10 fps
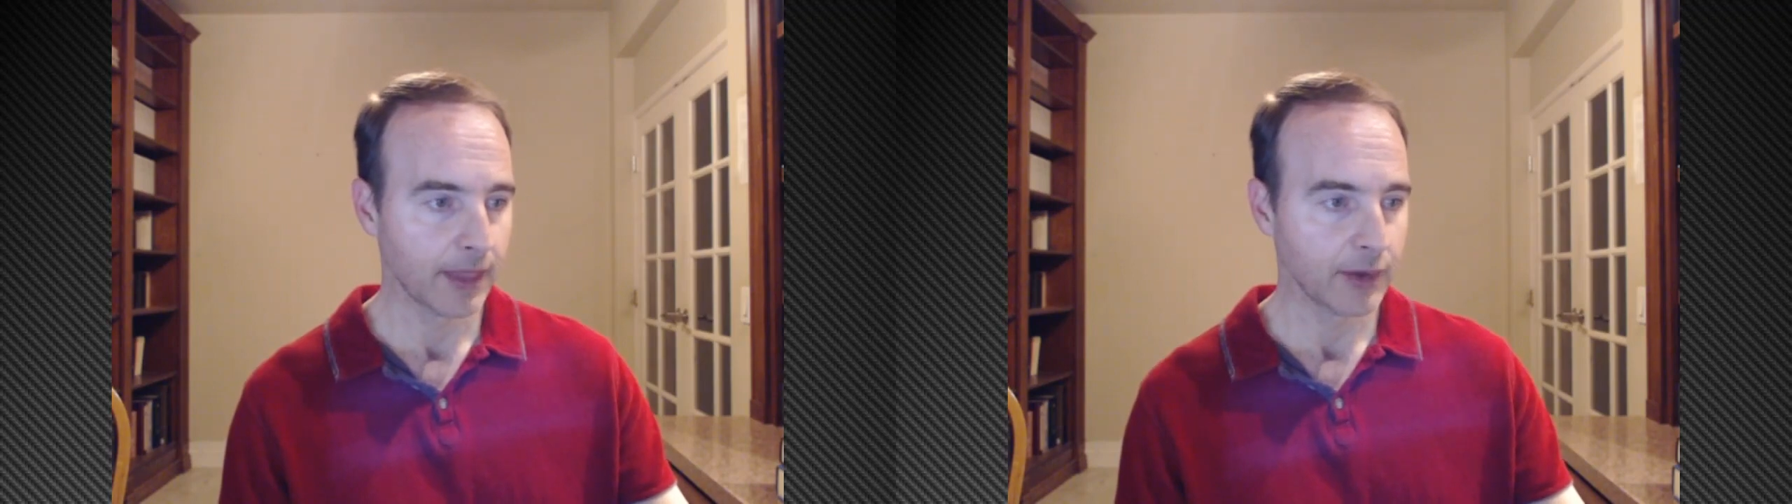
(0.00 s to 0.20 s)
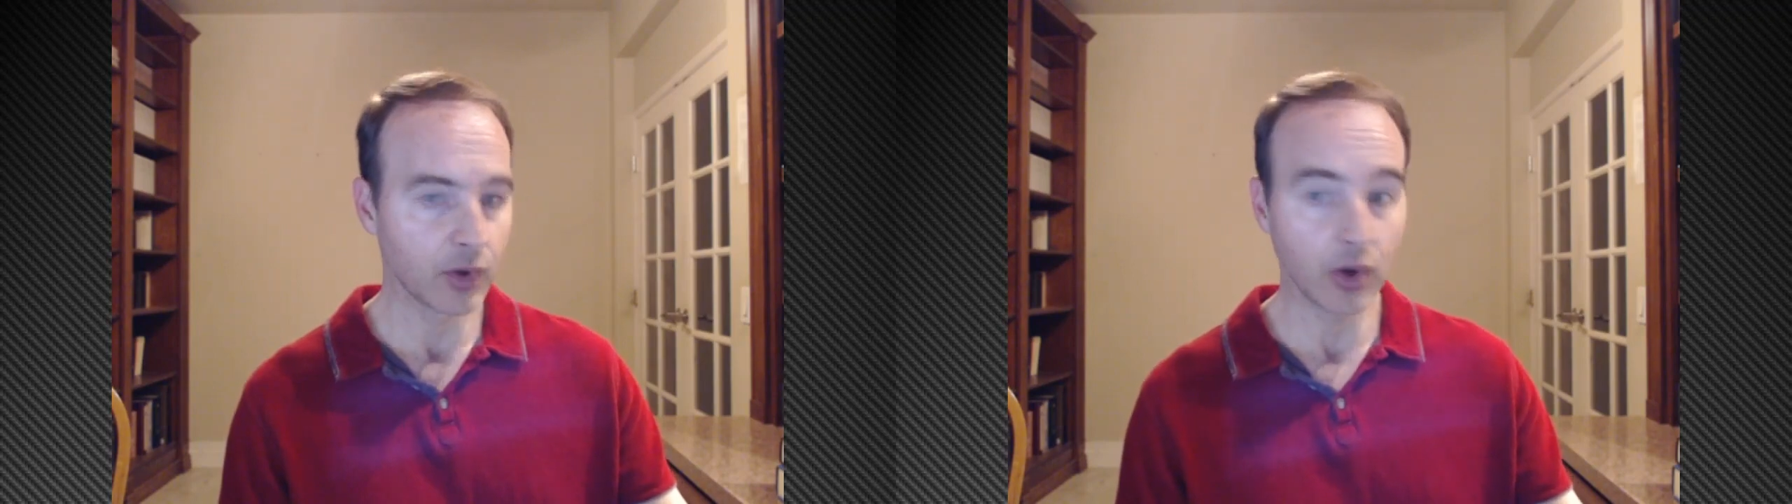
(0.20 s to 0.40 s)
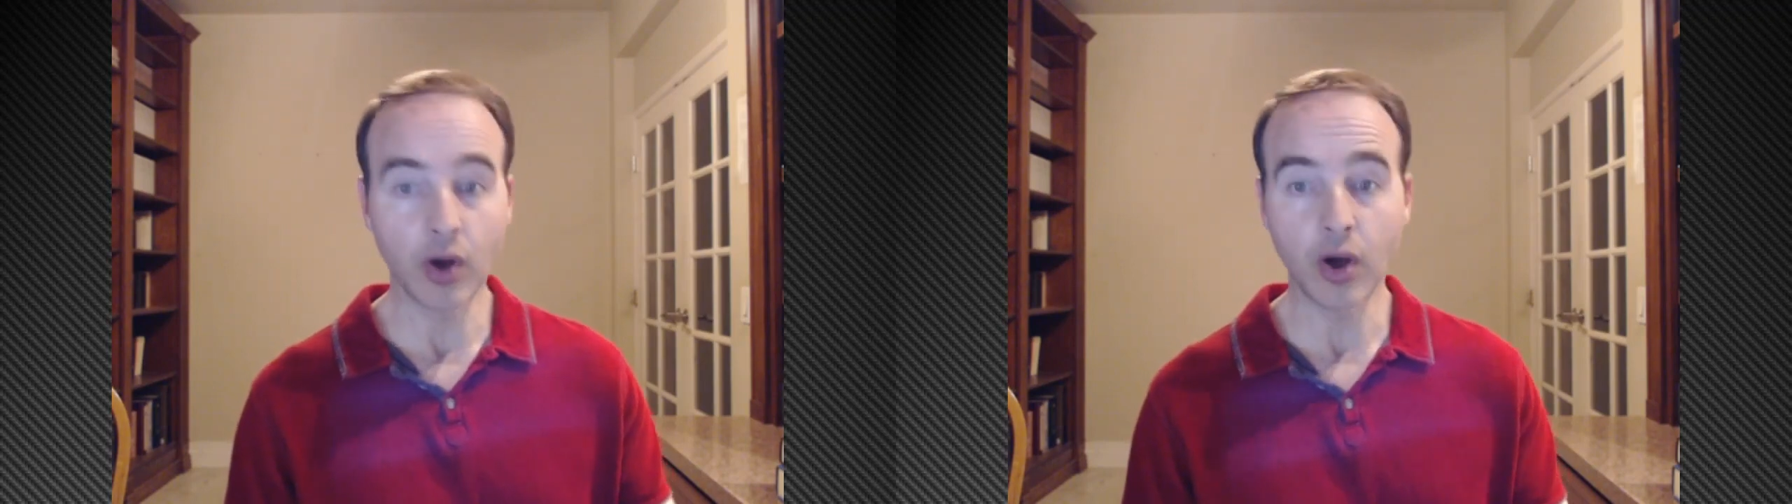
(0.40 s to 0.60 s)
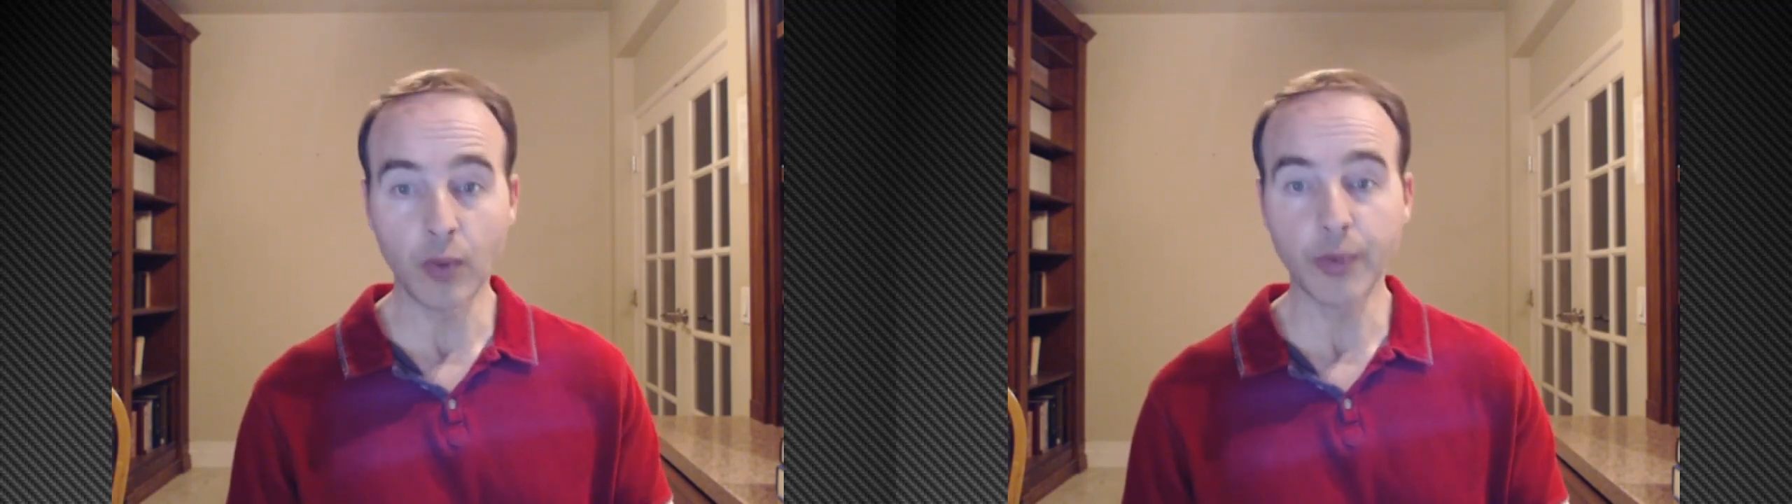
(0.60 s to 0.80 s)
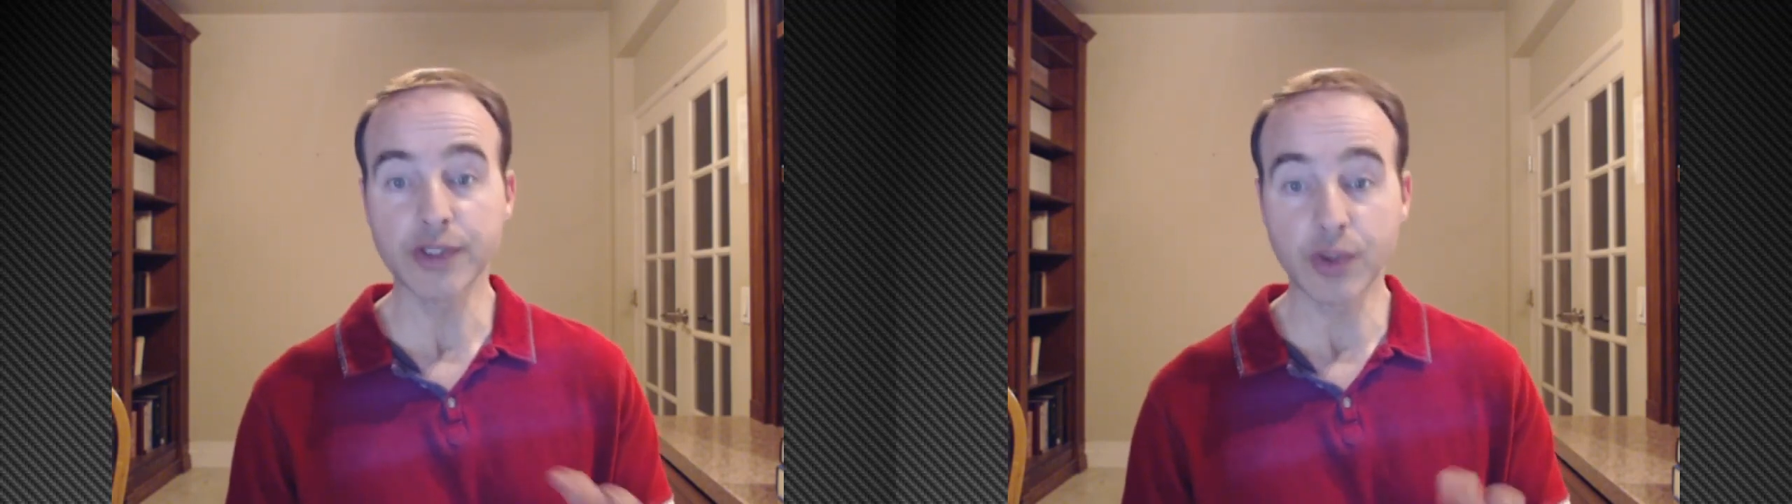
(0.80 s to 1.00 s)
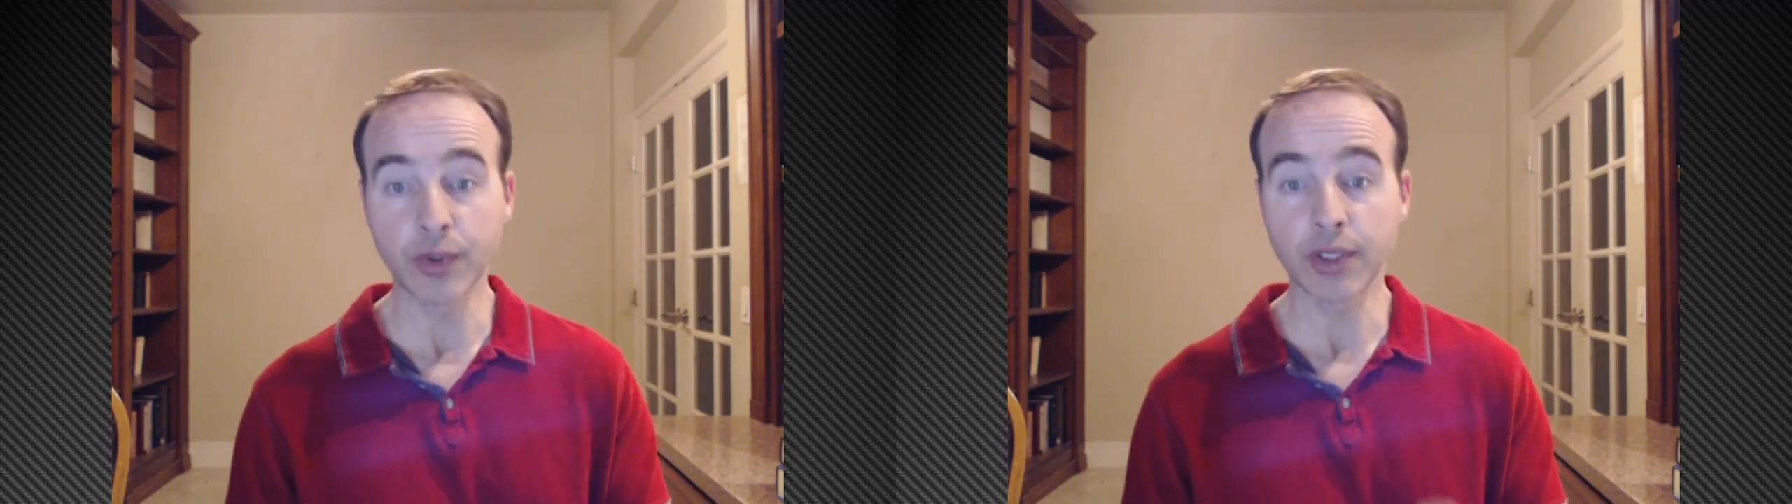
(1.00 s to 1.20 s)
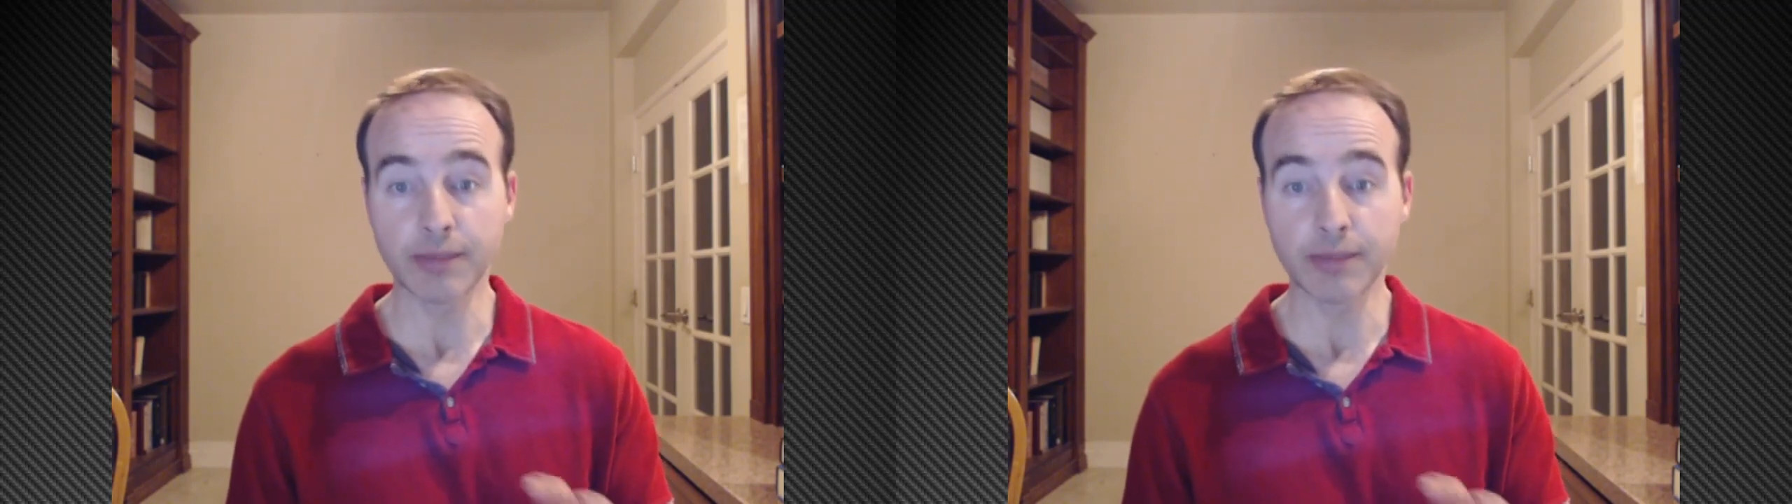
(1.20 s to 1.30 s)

you're always going